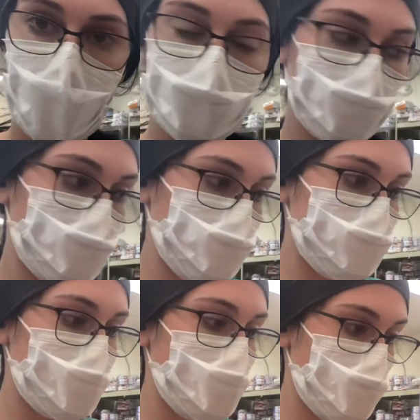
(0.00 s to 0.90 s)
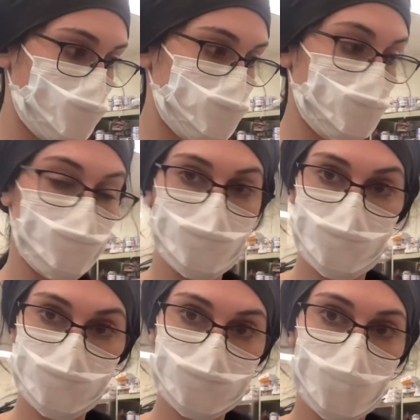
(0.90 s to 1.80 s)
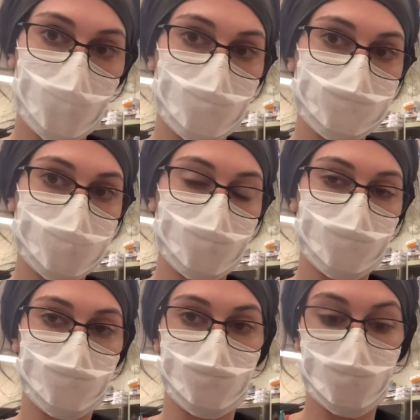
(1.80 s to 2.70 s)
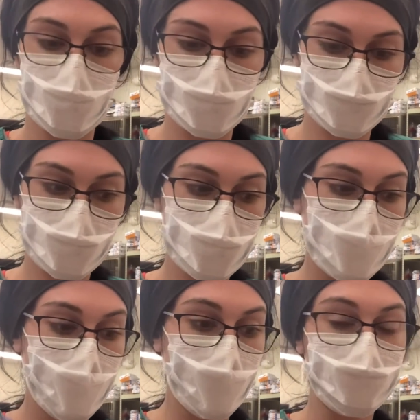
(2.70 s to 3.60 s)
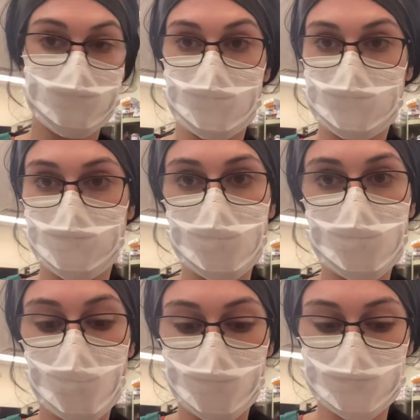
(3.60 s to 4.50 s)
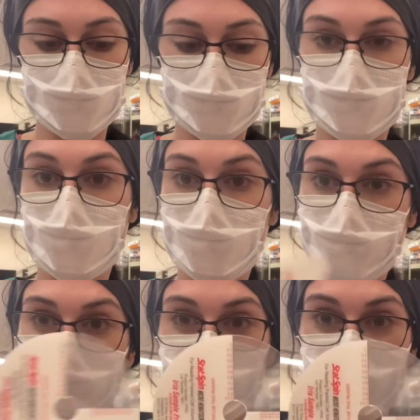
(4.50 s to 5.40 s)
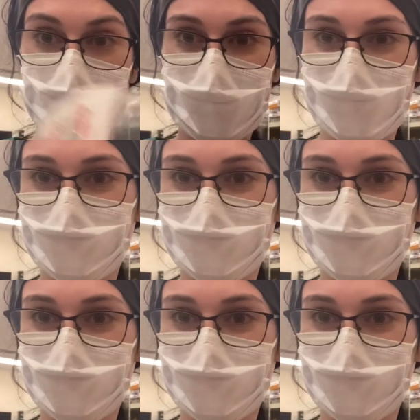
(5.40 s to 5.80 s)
We'll set it in our centrifuge, set it for hematocrit, let that spin, and once it's done, we'll read it.